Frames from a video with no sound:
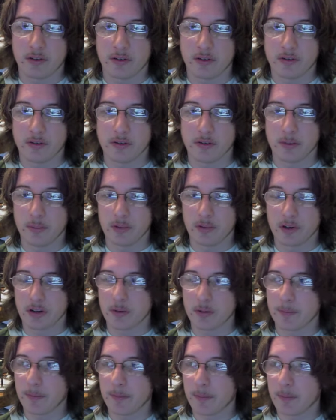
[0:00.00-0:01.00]
or a book
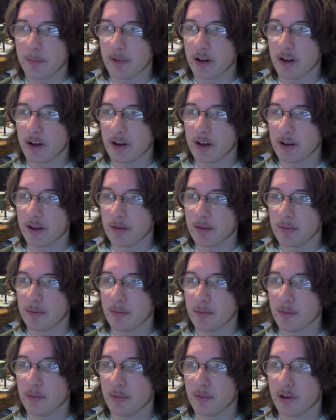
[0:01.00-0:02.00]
by
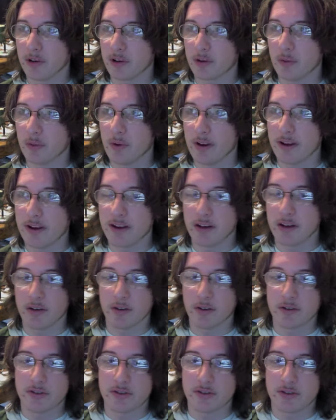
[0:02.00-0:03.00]
Mark Waid,
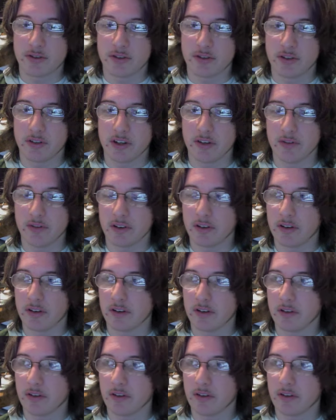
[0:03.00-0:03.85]
or even